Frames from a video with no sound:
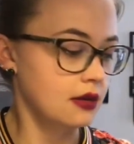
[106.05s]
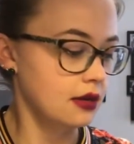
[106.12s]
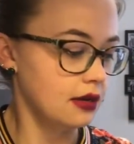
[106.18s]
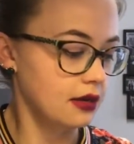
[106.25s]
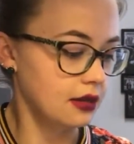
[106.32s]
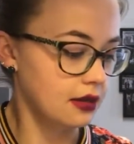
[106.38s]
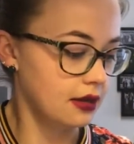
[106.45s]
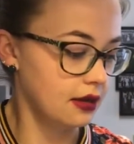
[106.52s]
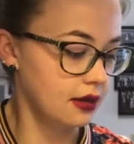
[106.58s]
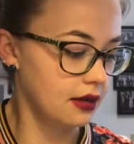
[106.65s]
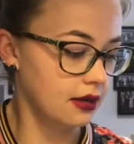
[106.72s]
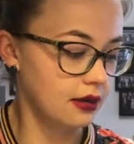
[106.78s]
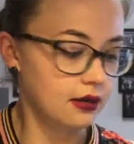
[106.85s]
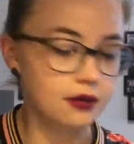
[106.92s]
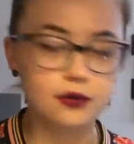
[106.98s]
And
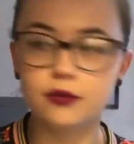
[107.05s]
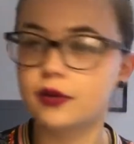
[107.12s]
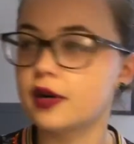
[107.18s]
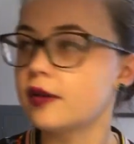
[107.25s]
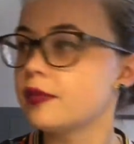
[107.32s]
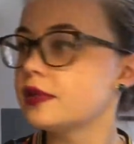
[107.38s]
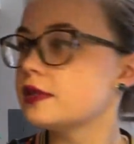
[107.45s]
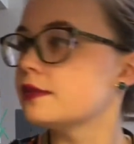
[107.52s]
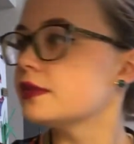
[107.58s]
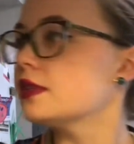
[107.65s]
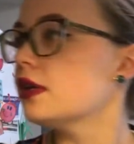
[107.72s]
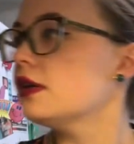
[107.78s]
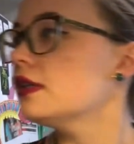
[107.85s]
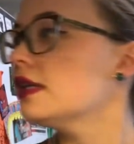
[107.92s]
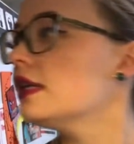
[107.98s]
then we're going to put some
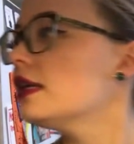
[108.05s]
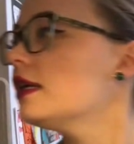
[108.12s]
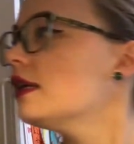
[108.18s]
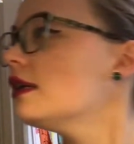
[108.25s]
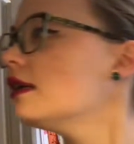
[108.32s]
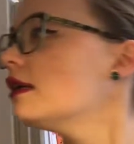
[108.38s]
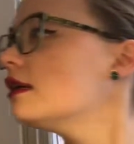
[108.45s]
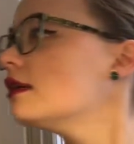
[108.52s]
salt in it